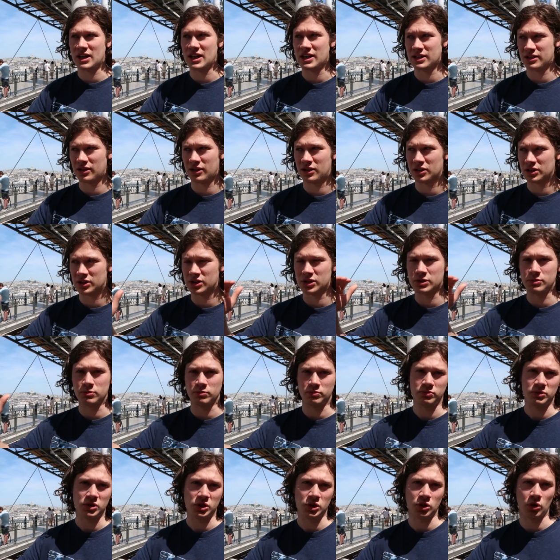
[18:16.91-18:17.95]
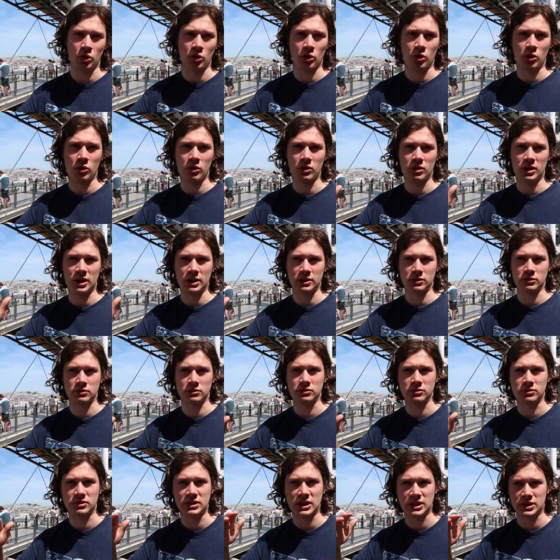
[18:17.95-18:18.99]
there's like a short little
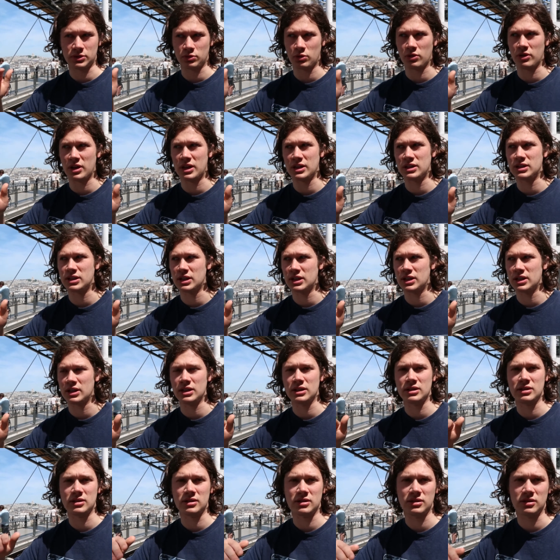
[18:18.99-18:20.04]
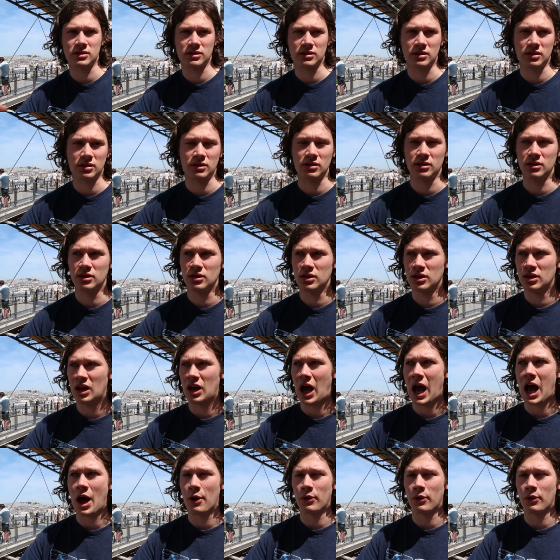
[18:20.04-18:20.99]
this is what they did, mm.